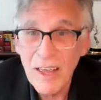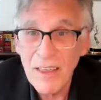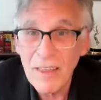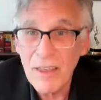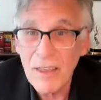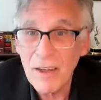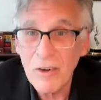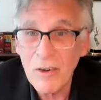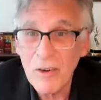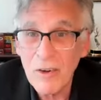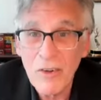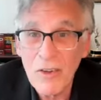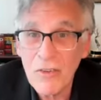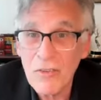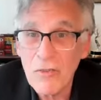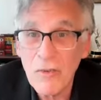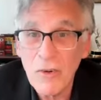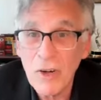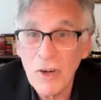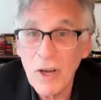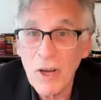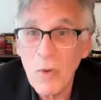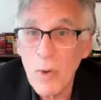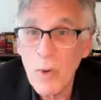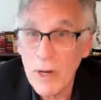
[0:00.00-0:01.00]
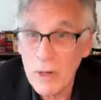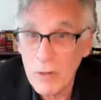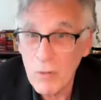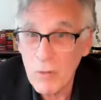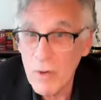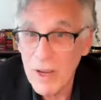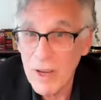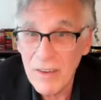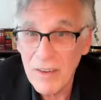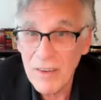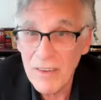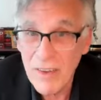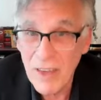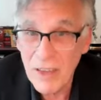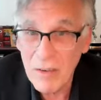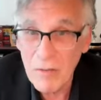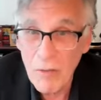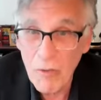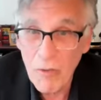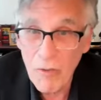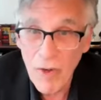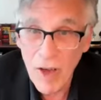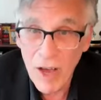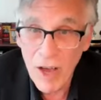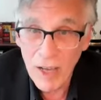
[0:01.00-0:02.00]
that are just very quick reads and
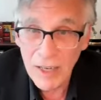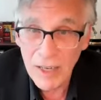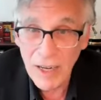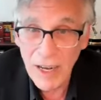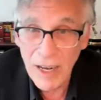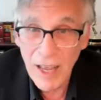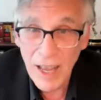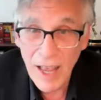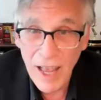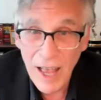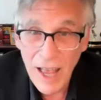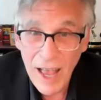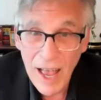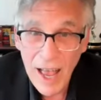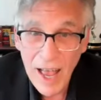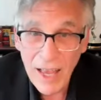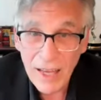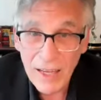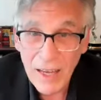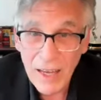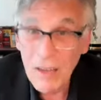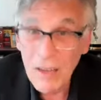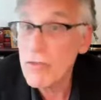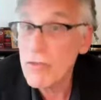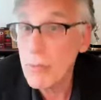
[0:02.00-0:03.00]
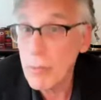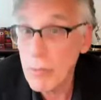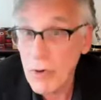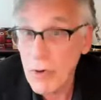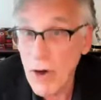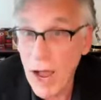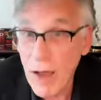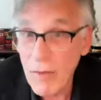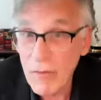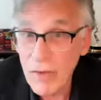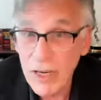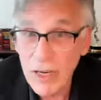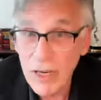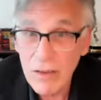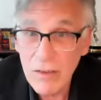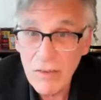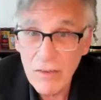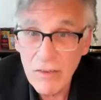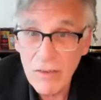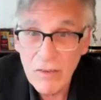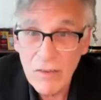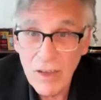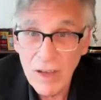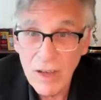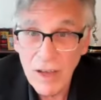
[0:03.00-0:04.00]
fun. And he's from
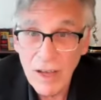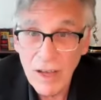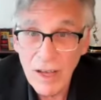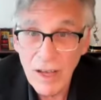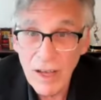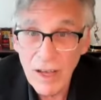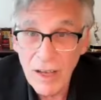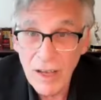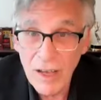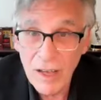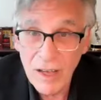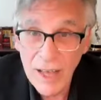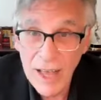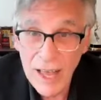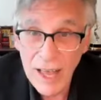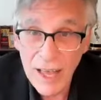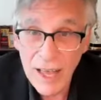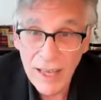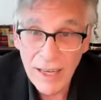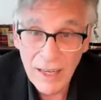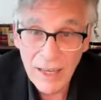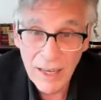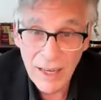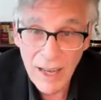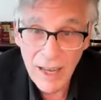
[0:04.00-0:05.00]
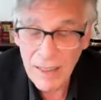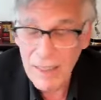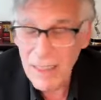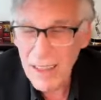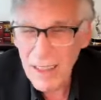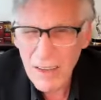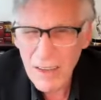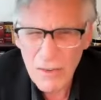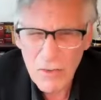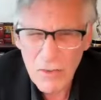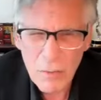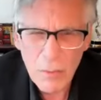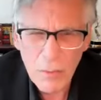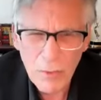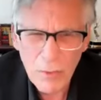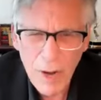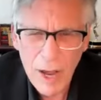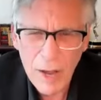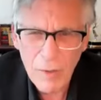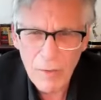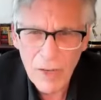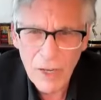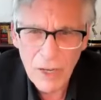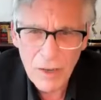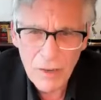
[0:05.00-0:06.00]
Providence, uh, and I think he's from
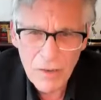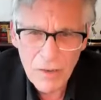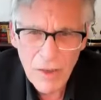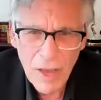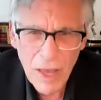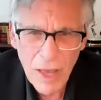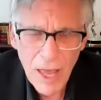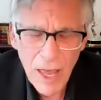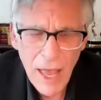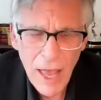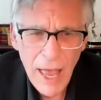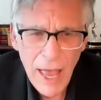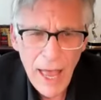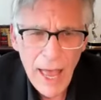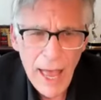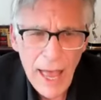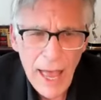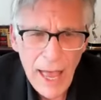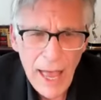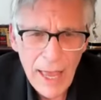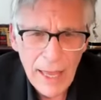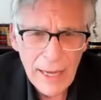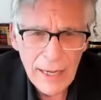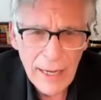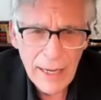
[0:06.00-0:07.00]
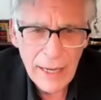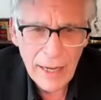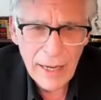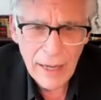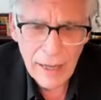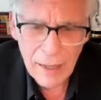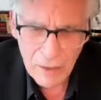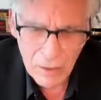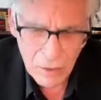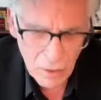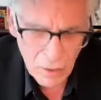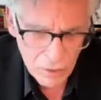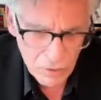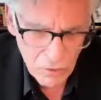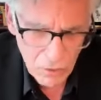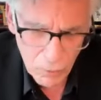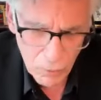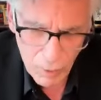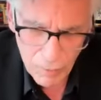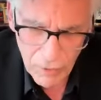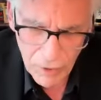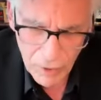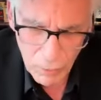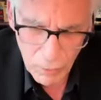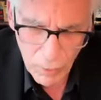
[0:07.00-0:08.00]
Providence, and uh, a
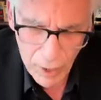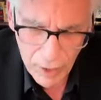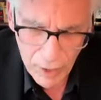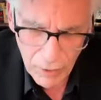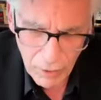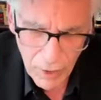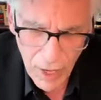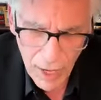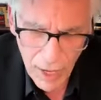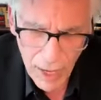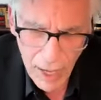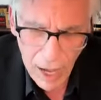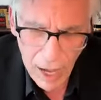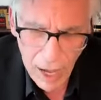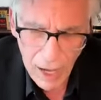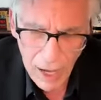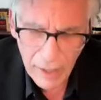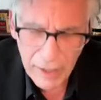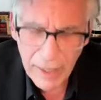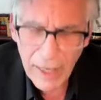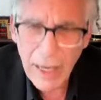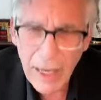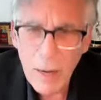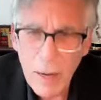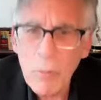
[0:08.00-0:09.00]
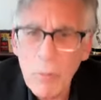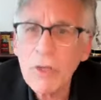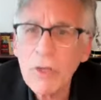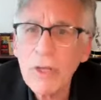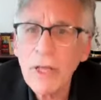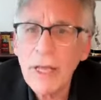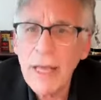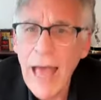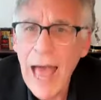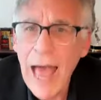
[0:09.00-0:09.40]
terrific writer. Uh, Kimberly